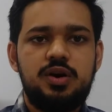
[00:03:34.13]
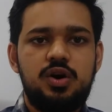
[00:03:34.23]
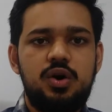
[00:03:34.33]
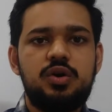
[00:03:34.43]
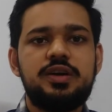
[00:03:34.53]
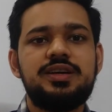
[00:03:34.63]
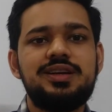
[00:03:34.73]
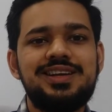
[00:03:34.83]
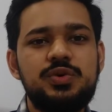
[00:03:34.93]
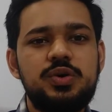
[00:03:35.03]
or in
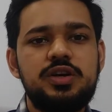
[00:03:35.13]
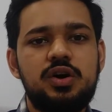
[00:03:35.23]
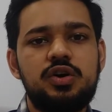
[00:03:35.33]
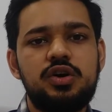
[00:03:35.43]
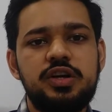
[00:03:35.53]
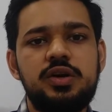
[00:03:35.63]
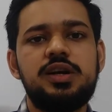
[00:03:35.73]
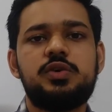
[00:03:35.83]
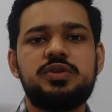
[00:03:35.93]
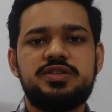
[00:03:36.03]
liquid or near
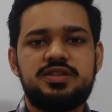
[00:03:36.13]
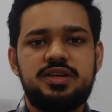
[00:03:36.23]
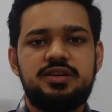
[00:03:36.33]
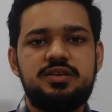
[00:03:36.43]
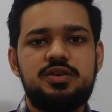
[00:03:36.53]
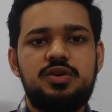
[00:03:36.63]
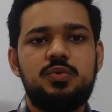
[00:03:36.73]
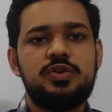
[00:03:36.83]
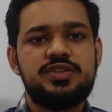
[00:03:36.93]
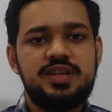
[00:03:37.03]
liquid state.
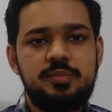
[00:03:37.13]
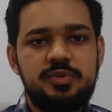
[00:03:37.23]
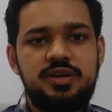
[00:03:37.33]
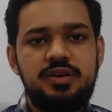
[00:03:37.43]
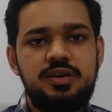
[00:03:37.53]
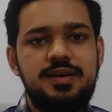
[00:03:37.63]
What does that mean?